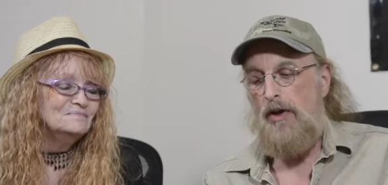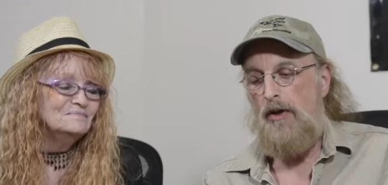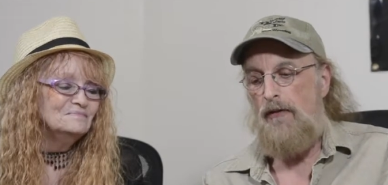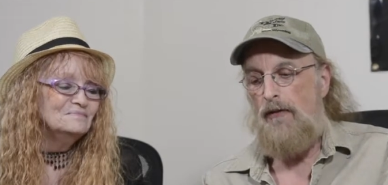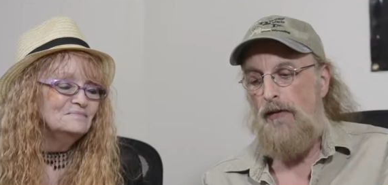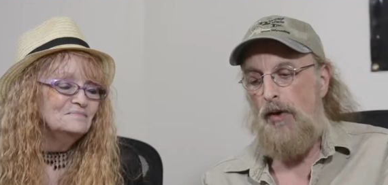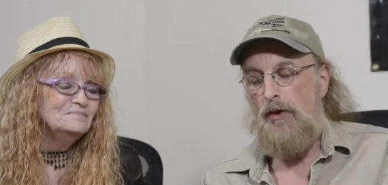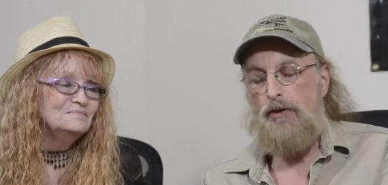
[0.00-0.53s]
Speaker 1: are
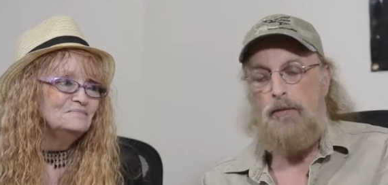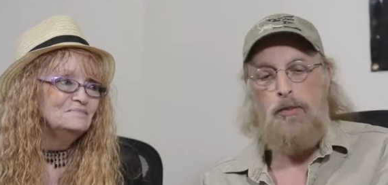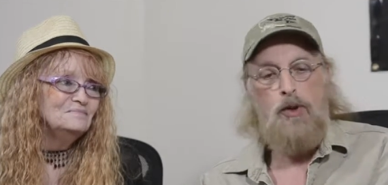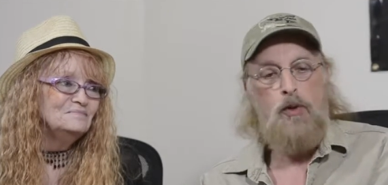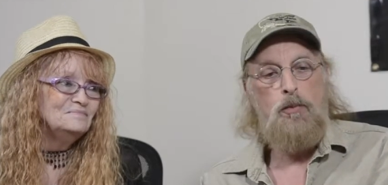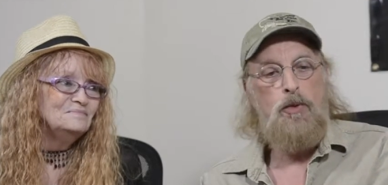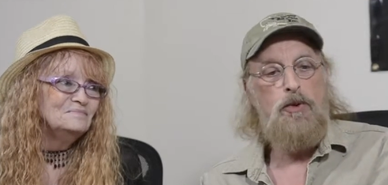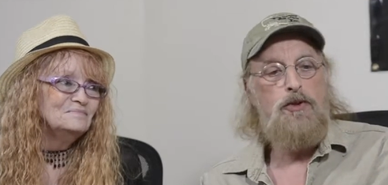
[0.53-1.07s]
the first
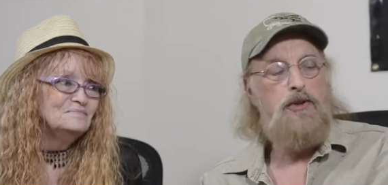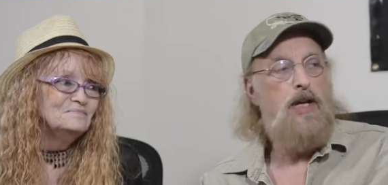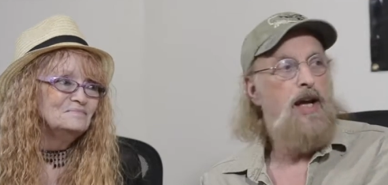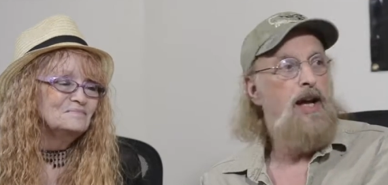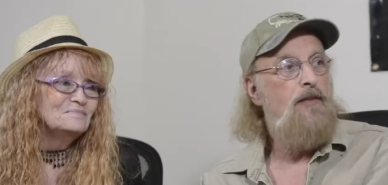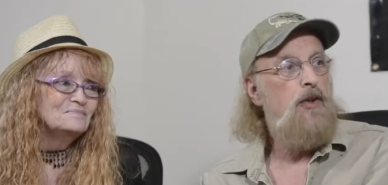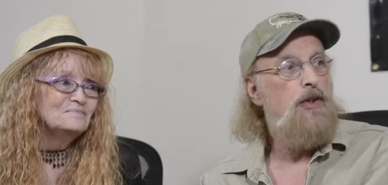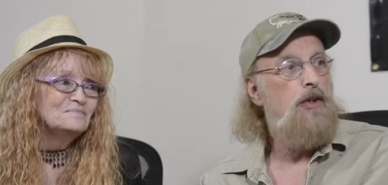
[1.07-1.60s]
pupils
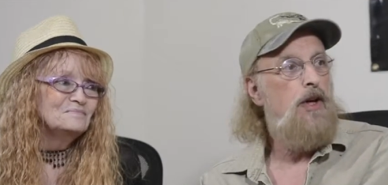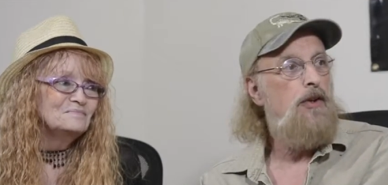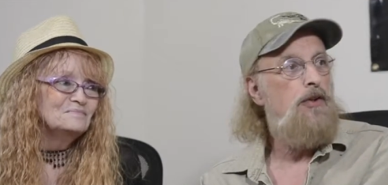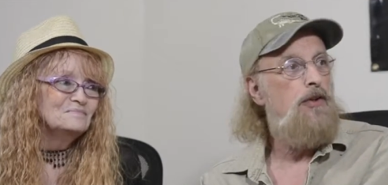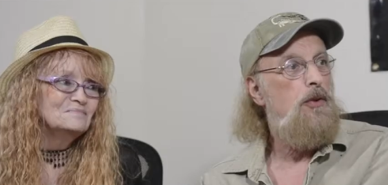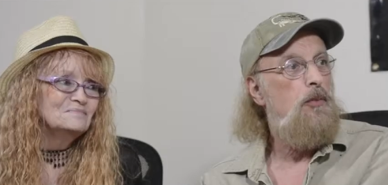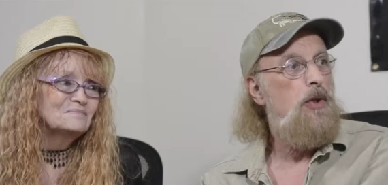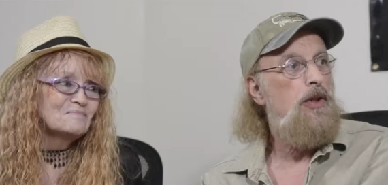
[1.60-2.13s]
to ever
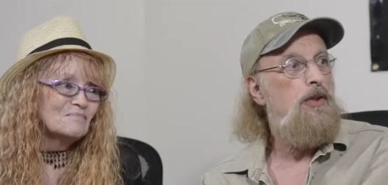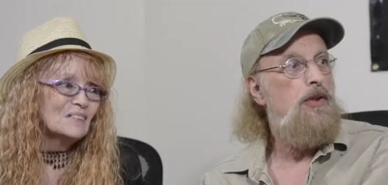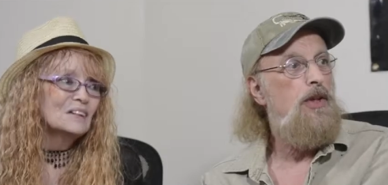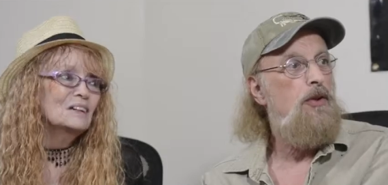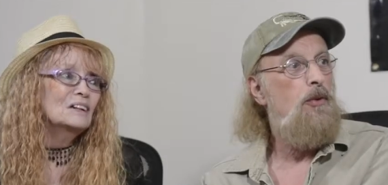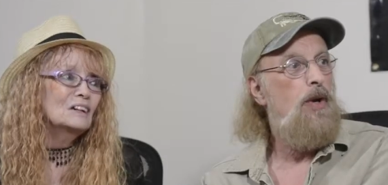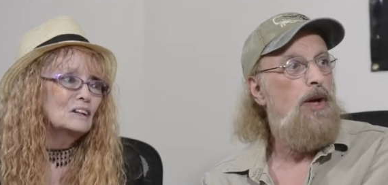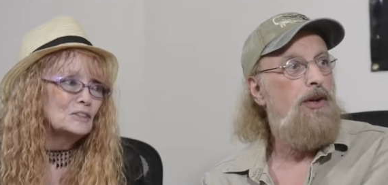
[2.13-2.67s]
touch the real
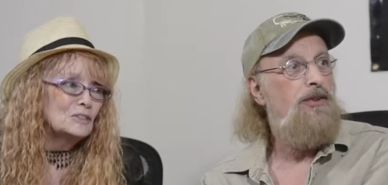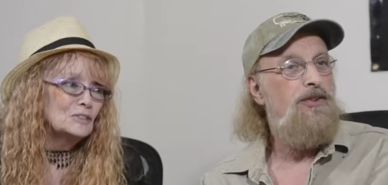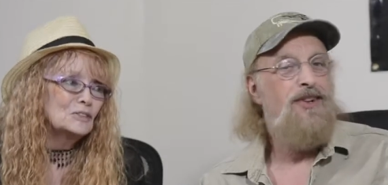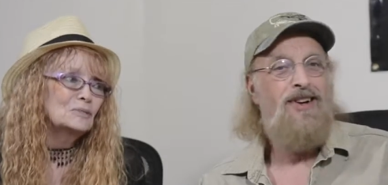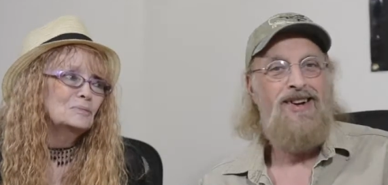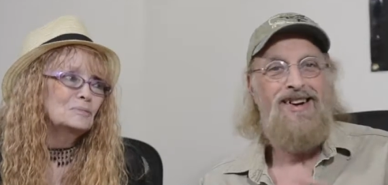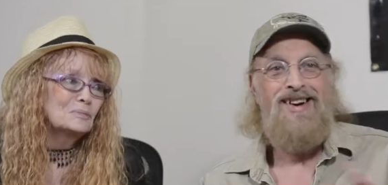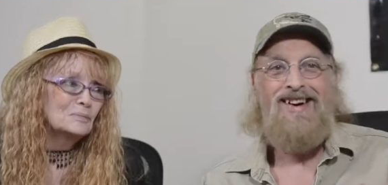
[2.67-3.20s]
T-Rex.
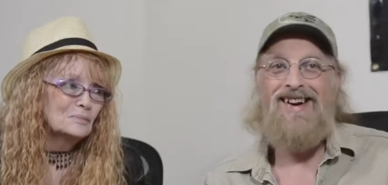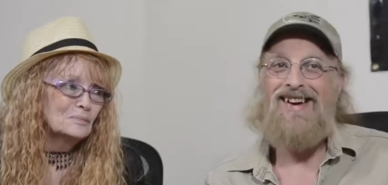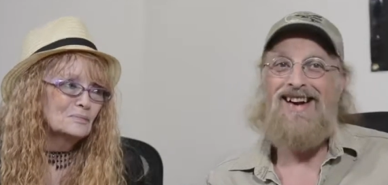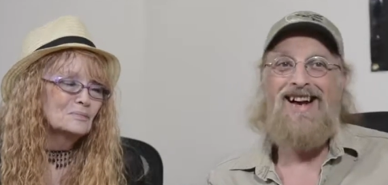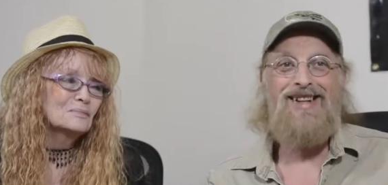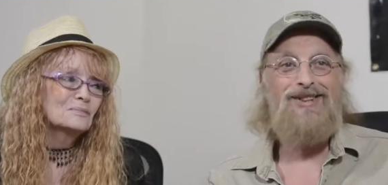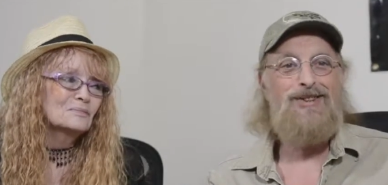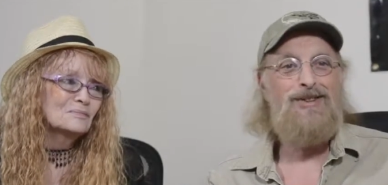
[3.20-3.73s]
Yes.
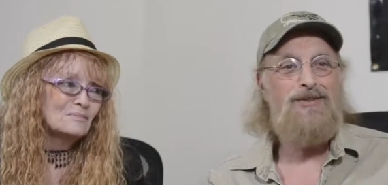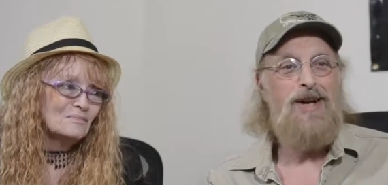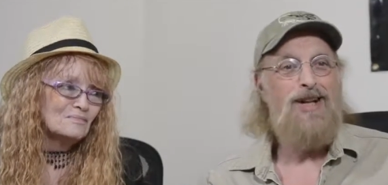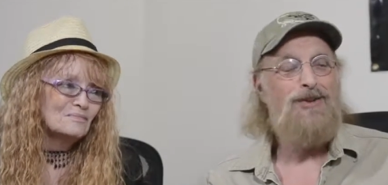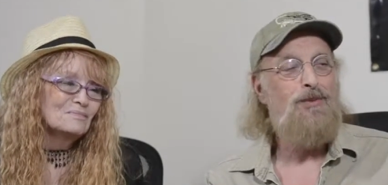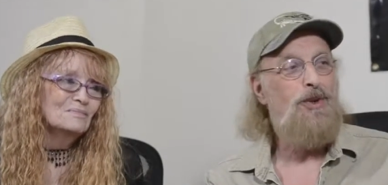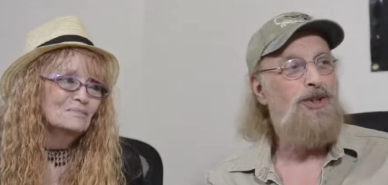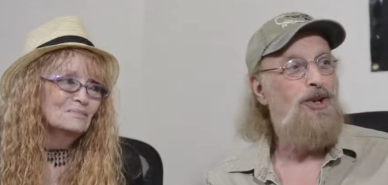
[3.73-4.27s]
And that's
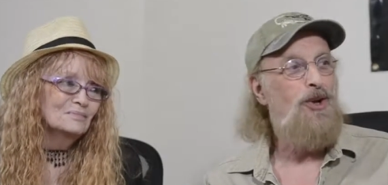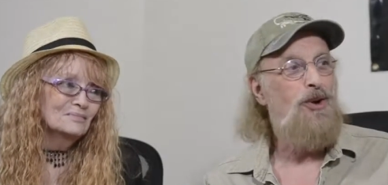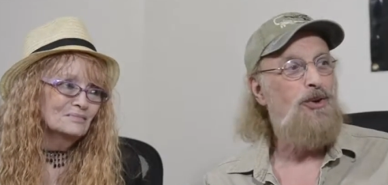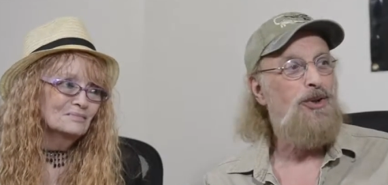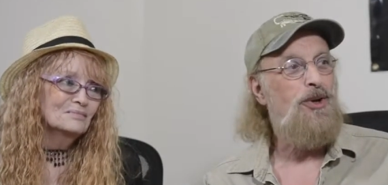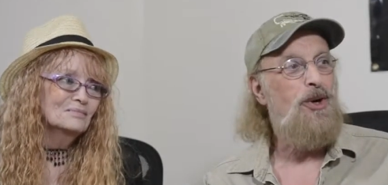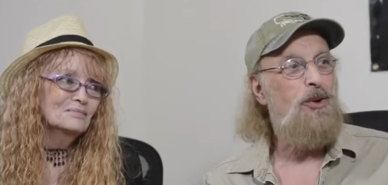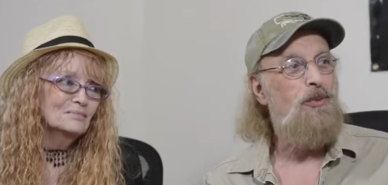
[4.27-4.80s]
that's what the
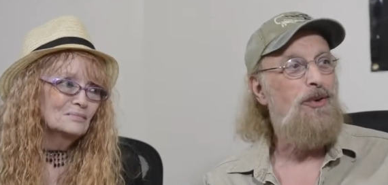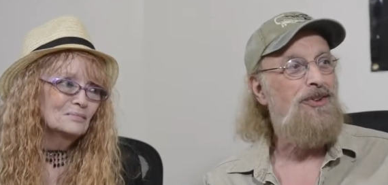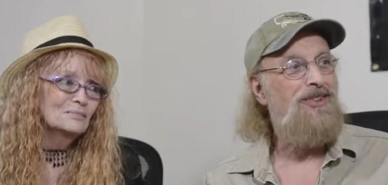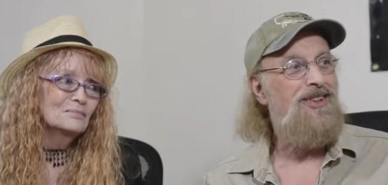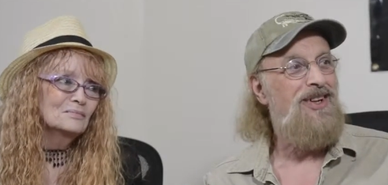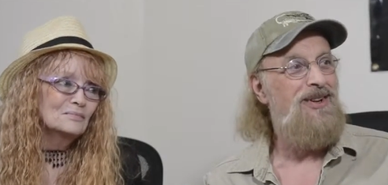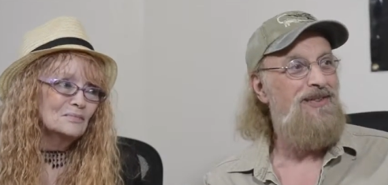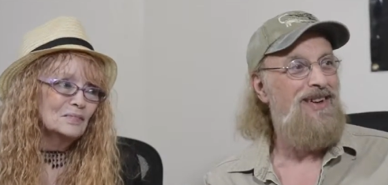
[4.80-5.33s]
whole goal
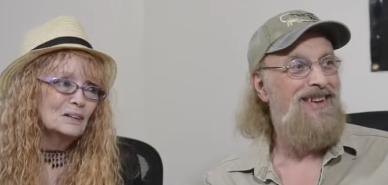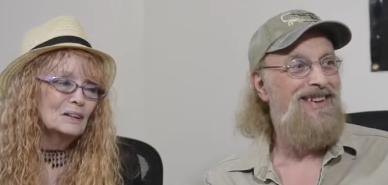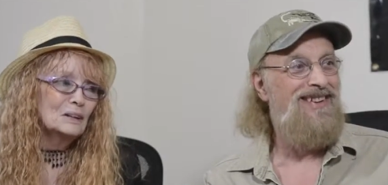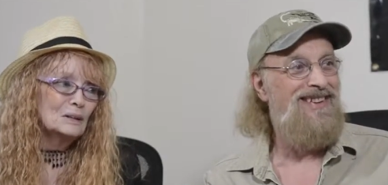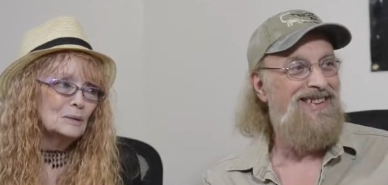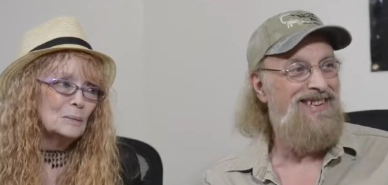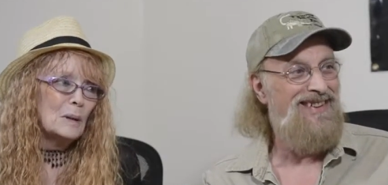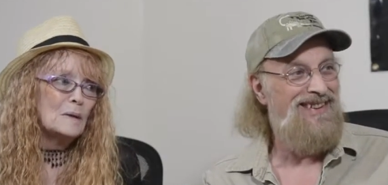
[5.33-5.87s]
yeah, is. You know?
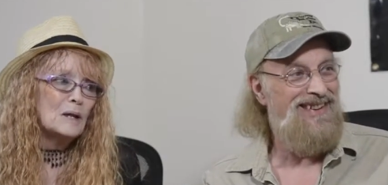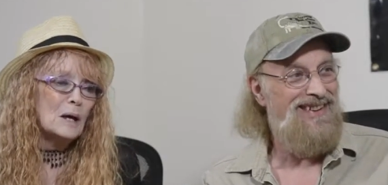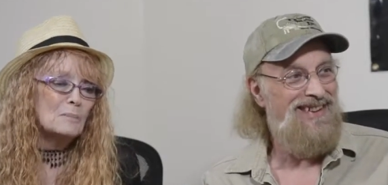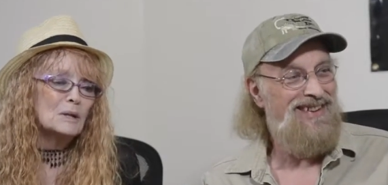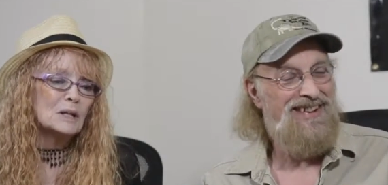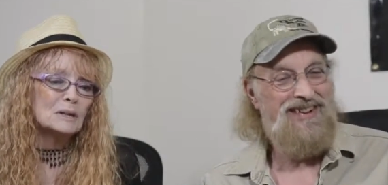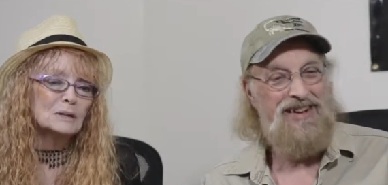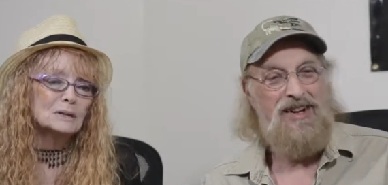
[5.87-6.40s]
yeah.
Speaker 2: and
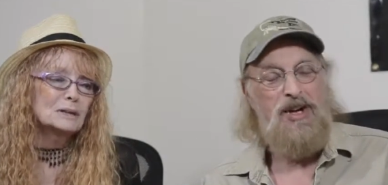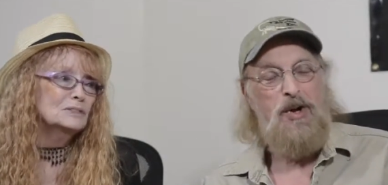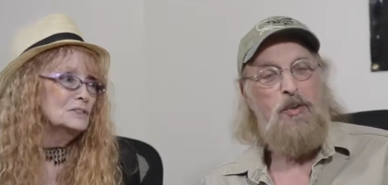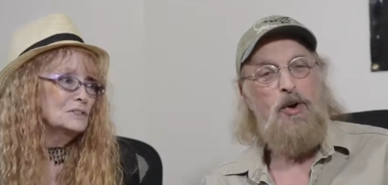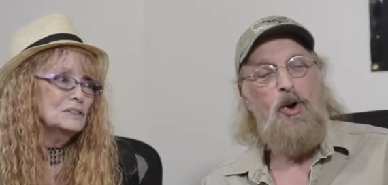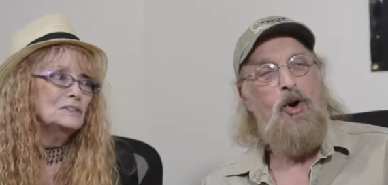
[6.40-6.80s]
that meant a lot to